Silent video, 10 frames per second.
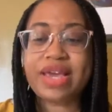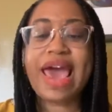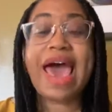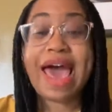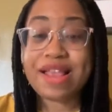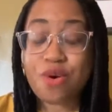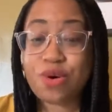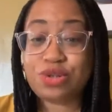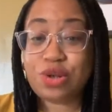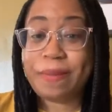can
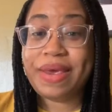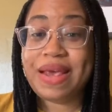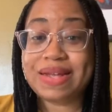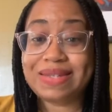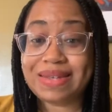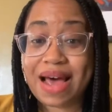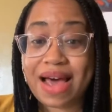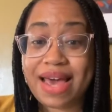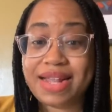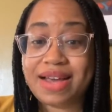also be a
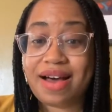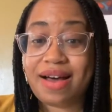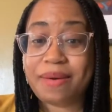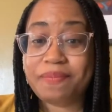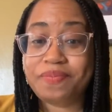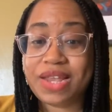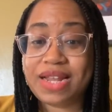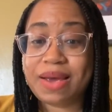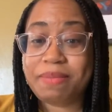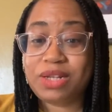sign.
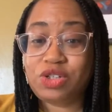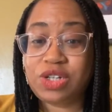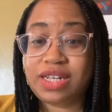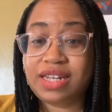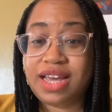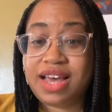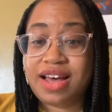And I mentioned